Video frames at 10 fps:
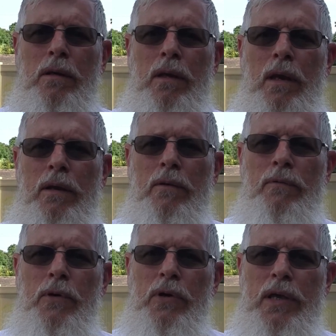end
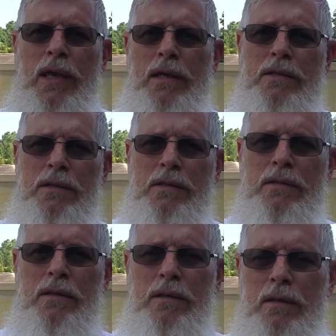of hurricane
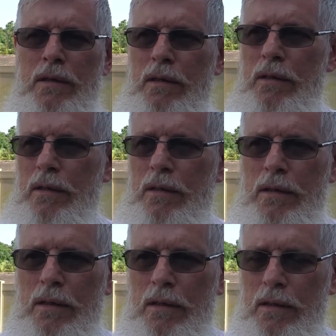season.
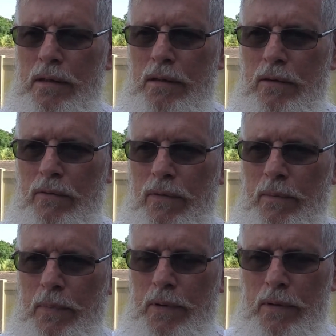
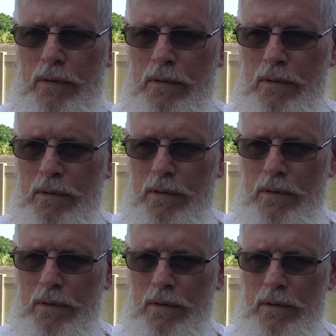November.
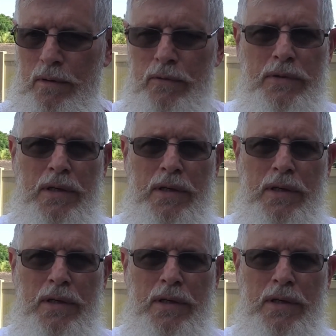Is